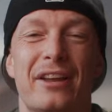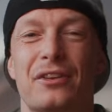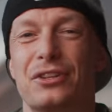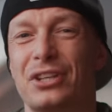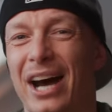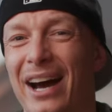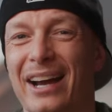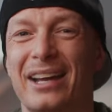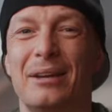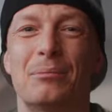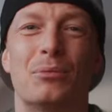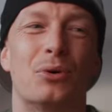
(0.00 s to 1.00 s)
had the
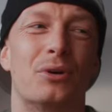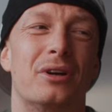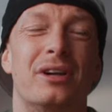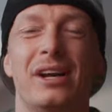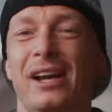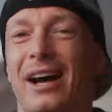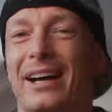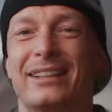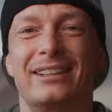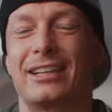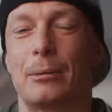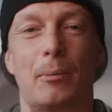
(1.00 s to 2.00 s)
time or I
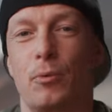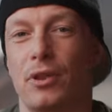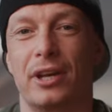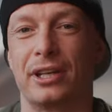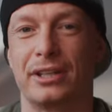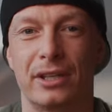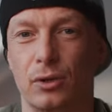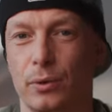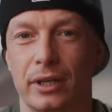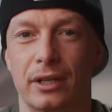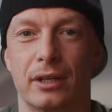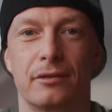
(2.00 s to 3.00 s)
didn't come up with an idea
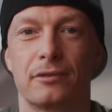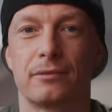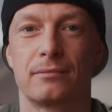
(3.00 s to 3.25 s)
quick enough.